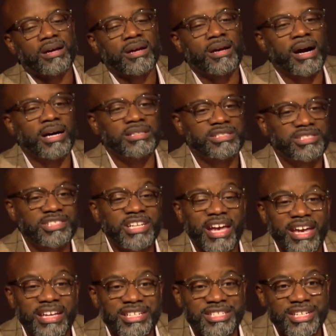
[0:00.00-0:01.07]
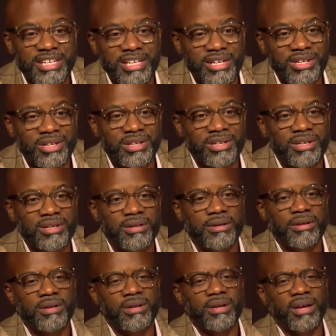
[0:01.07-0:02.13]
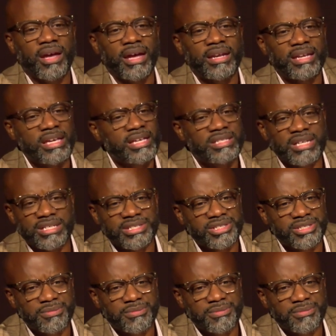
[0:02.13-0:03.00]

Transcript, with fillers: God's changing and needs us